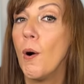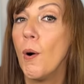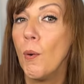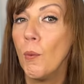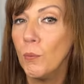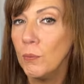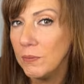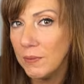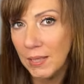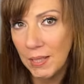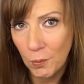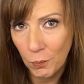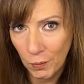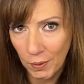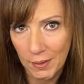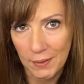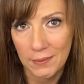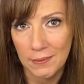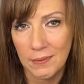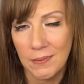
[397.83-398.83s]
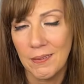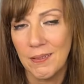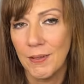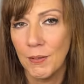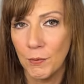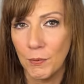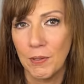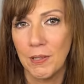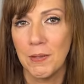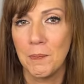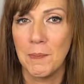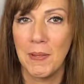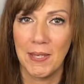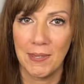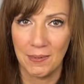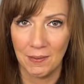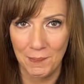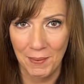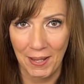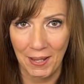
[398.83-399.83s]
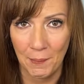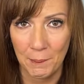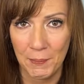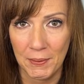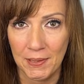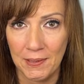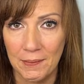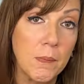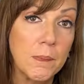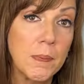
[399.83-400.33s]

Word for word: only one who could make them happy.